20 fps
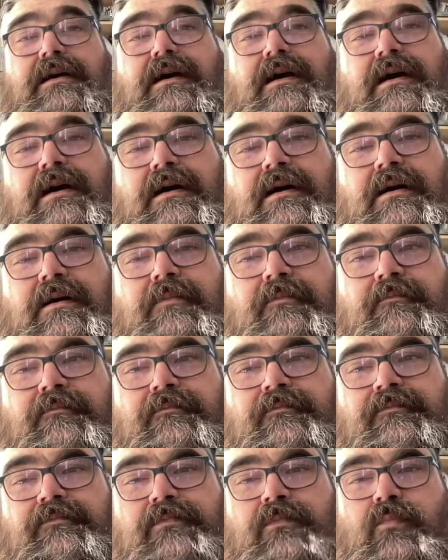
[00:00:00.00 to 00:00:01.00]

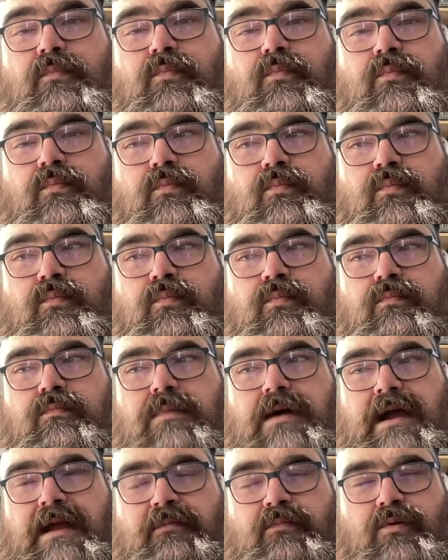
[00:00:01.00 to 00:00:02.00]

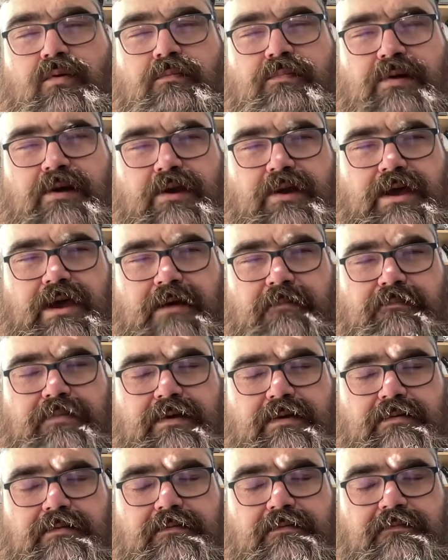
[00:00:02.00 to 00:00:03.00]
I will put up
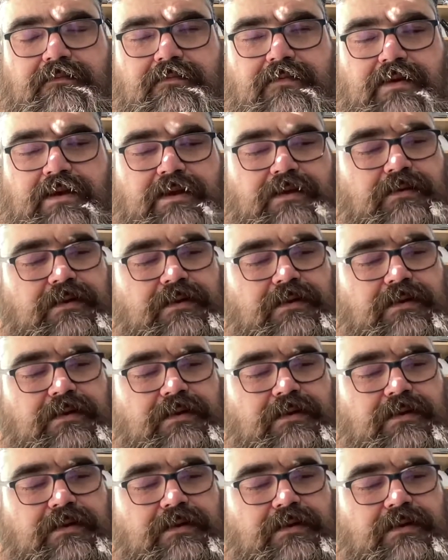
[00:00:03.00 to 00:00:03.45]
for you